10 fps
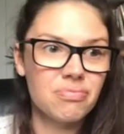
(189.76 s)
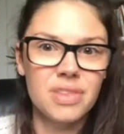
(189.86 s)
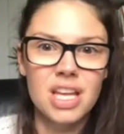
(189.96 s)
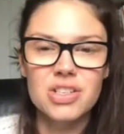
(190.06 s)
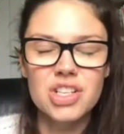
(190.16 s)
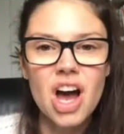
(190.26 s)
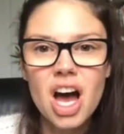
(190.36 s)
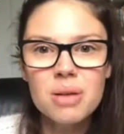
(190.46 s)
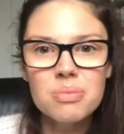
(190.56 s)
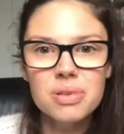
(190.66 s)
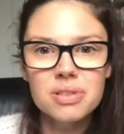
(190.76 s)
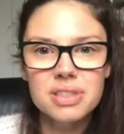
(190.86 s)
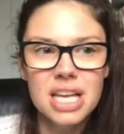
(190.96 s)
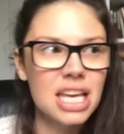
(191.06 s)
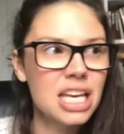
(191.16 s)
their job,
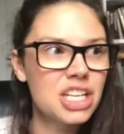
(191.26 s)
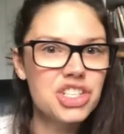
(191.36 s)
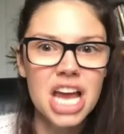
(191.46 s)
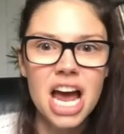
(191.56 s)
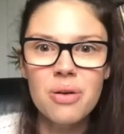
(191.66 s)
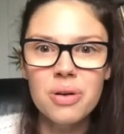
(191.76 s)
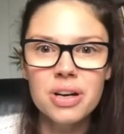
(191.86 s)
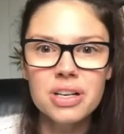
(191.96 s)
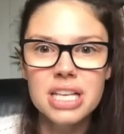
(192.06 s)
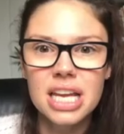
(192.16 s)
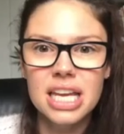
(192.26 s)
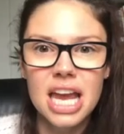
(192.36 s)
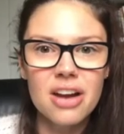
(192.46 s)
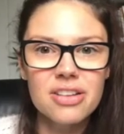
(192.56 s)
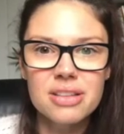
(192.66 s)
taking a shower, taking
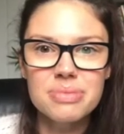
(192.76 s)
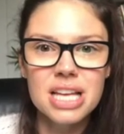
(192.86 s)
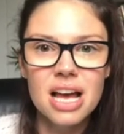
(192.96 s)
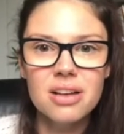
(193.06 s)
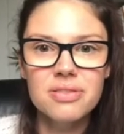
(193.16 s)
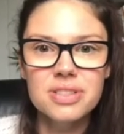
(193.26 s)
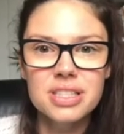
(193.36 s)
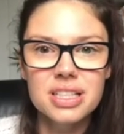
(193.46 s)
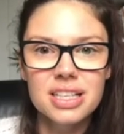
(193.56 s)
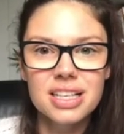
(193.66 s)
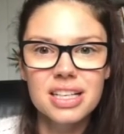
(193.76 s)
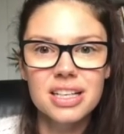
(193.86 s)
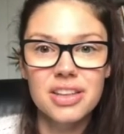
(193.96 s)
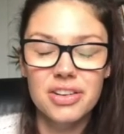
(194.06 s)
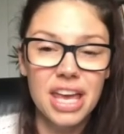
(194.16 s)
care of themselves,
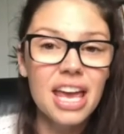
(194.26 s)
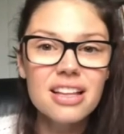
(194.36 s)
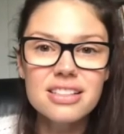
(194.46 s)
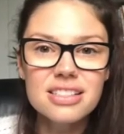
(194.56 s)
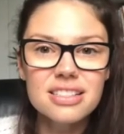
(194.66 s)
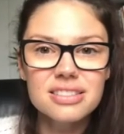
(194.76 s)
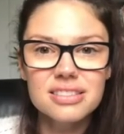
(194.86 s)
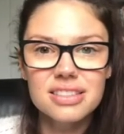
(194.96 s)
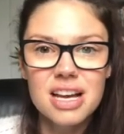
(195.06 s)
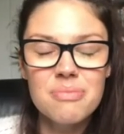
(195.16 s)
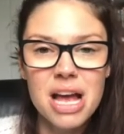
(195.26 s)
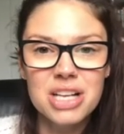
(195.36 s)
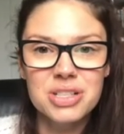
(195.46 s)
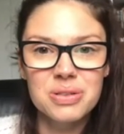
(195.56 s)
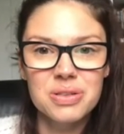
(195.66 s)
their kids.
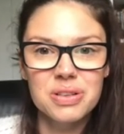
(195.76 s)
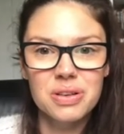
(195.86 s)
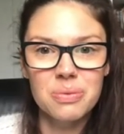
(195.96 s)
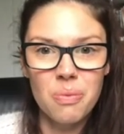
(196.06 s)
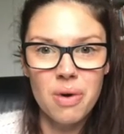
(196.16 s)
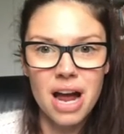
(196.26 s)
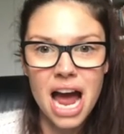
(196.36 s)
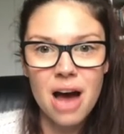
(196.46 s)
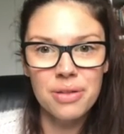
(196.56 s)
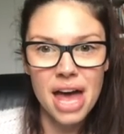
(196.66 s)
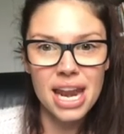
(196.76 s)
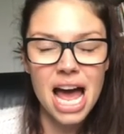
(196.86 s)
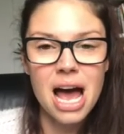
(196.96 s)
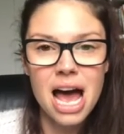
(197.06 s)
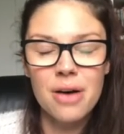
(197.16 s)
Imagine how
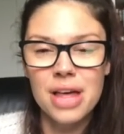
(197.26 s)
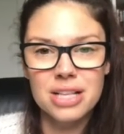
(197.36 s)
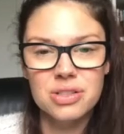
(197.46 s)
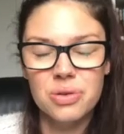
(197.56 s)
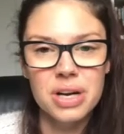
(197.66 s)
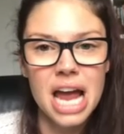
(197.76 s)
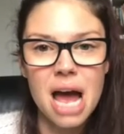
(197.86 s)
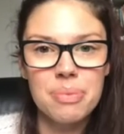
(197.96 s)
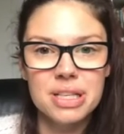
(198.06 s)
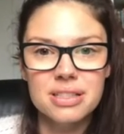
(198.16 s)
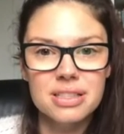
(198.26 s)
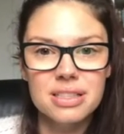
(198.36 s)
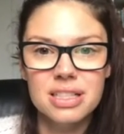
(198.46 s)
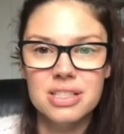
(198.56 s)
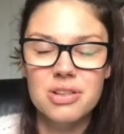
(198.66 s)
that story happens,
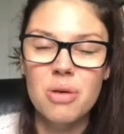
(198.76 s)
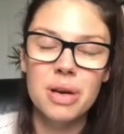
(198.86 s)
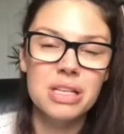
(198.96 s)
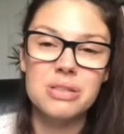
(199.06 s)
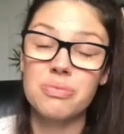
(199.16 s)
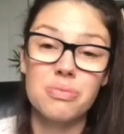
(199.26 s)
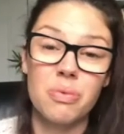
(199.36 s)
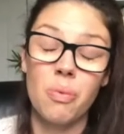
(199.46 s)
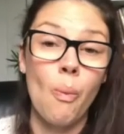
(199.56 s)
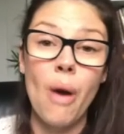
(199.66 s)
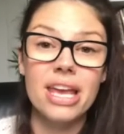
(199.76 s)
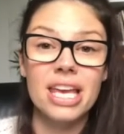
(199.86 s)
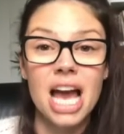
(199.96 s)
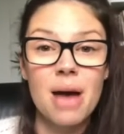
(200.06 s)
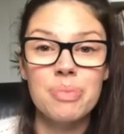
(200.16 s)
because nobody's
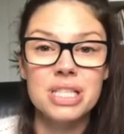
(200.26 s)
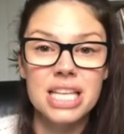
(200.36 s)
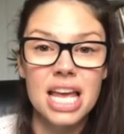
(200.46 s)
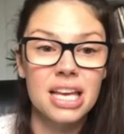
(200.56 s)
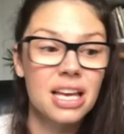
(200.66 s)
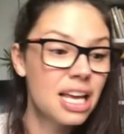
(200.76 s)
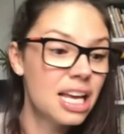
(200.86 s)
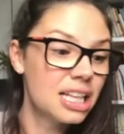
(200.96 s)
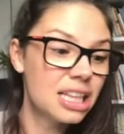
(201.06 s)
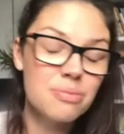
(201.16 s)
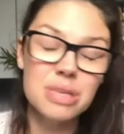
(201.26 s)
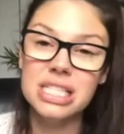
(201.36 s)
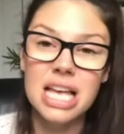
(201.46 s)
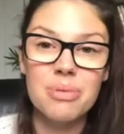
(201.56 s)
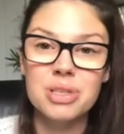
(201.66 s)
waking up and saying, let me
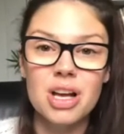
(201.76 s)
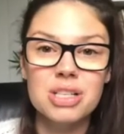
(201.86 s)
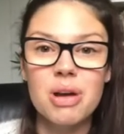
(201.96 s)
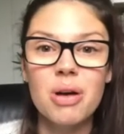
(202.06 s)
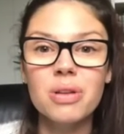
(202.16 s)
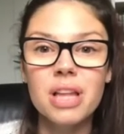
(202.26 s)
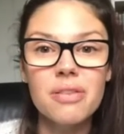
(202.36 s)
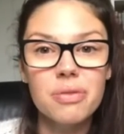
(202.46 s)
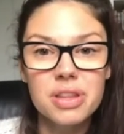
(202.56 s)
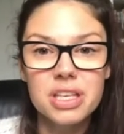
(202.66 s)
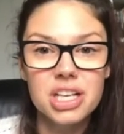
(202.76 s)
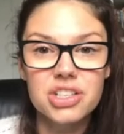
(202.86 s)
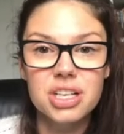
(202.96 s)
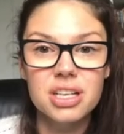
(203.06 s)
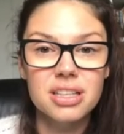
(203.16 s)
sabotage my whole life with
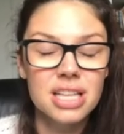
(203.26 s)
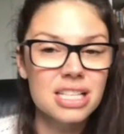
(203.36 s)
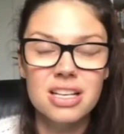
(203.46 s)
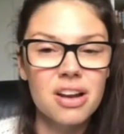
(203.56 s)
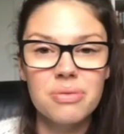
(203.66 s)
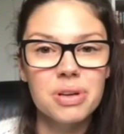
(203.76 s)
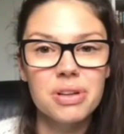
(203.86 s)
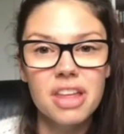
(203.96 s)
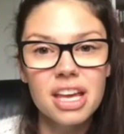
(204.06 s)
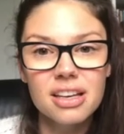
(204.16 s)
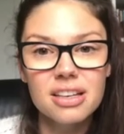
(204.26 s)
addiction. That's not a real thing.